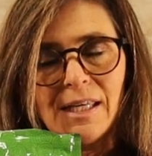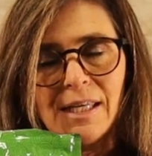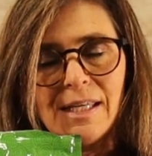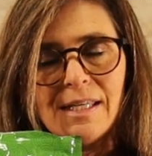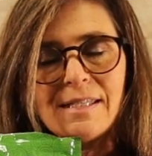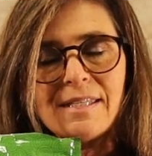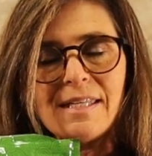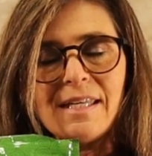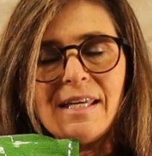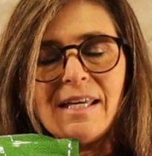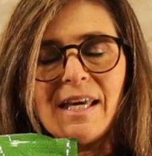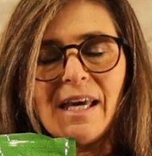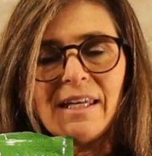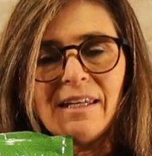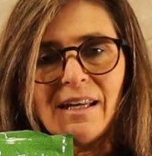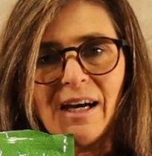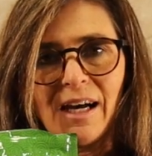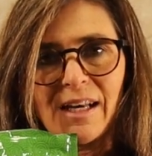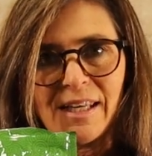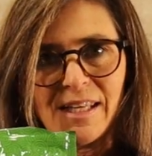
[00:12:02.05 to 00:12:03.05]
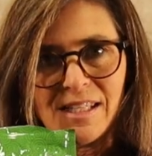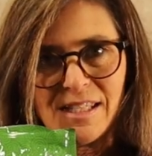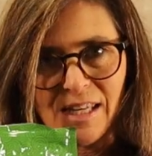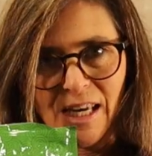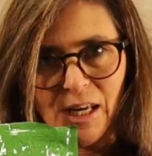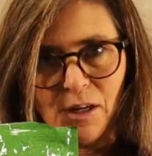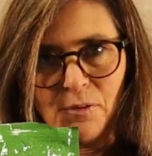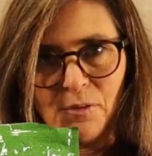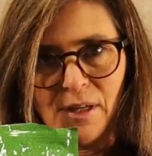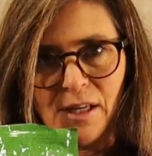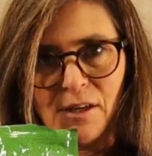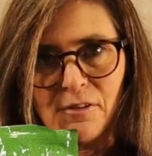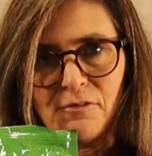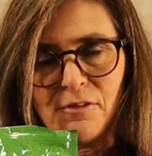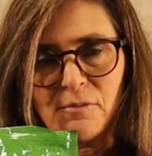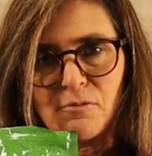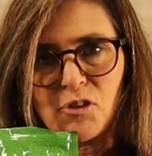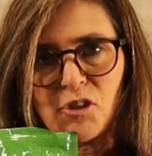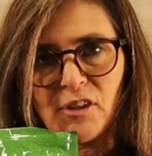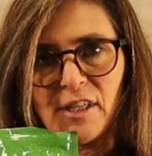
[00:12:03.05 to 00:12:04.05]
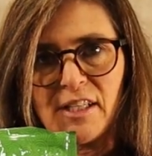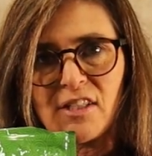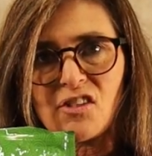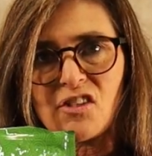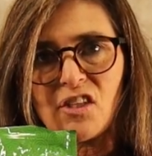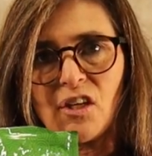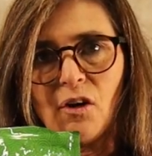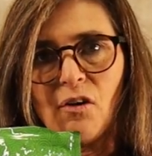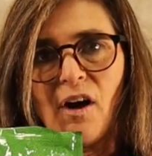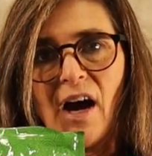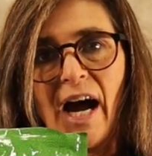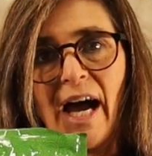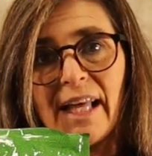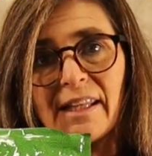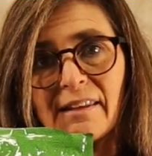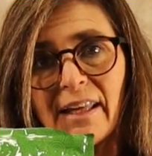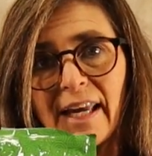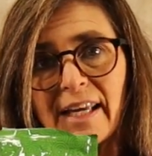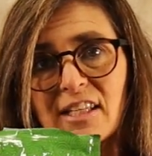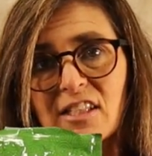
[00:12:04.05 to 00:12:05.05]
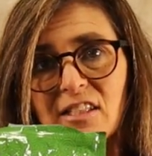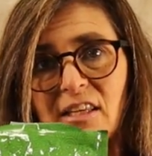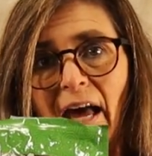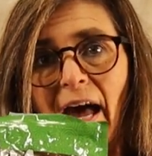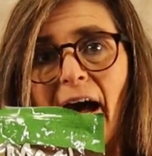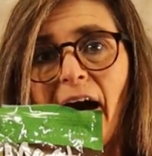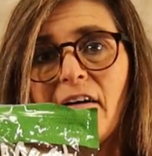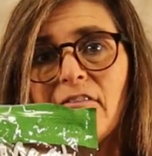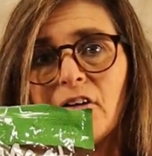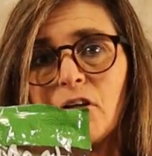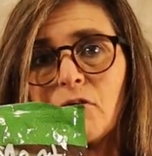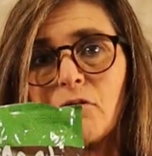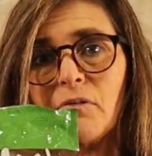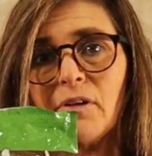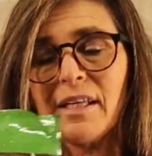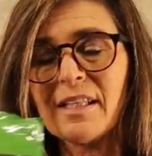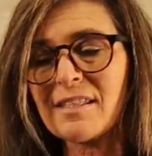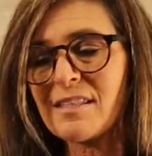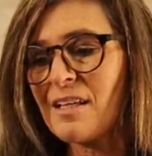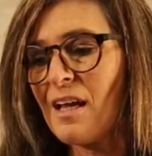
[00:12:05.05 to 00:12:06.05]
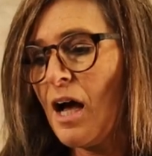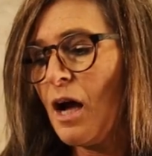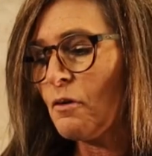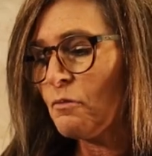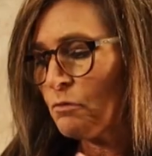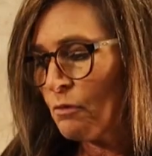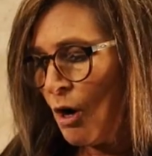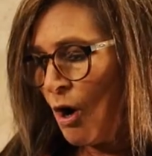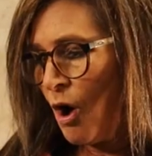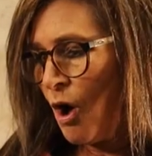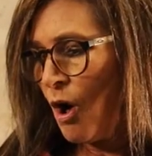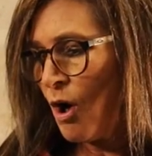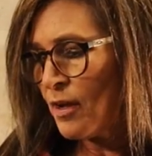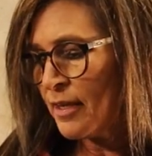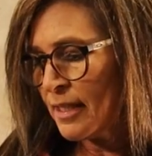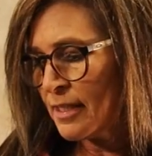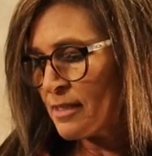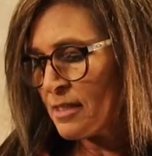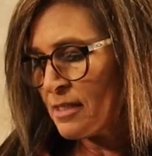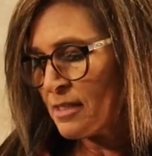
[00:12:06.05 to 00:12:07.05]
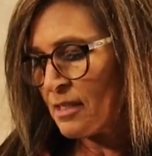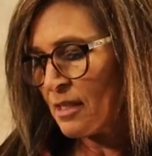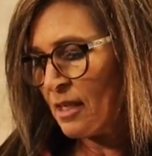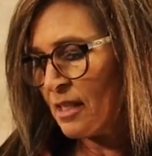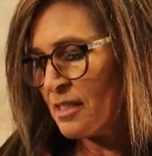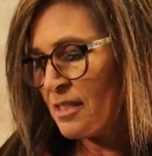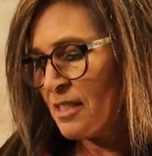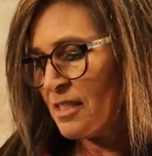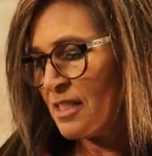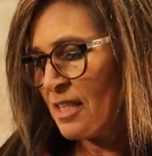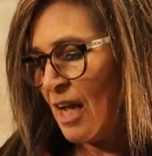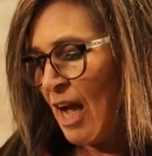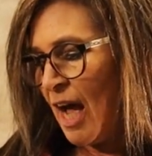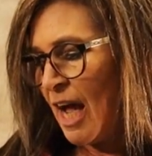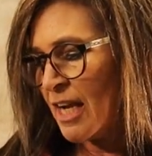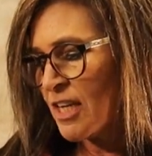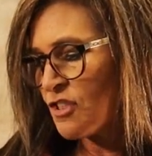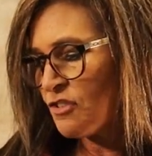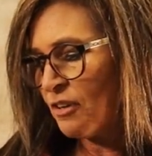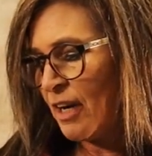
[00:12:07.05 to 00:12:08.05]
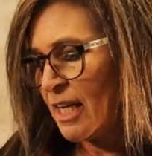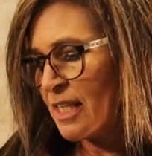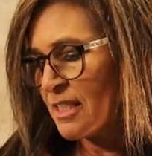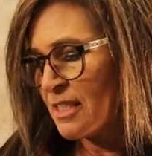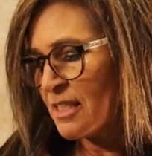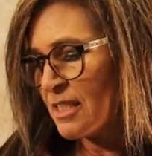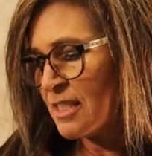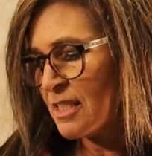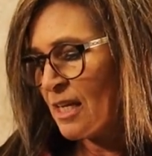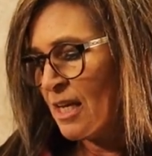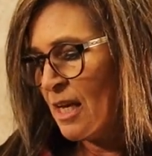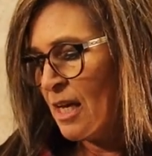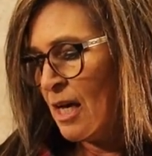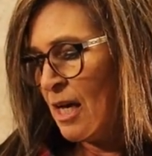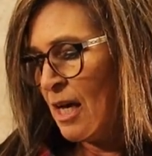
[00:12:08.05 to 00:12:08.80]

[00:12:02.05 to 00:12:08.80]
easy and not get diarrhea from treats. So I like to have it's not raw, it's a dehydrated,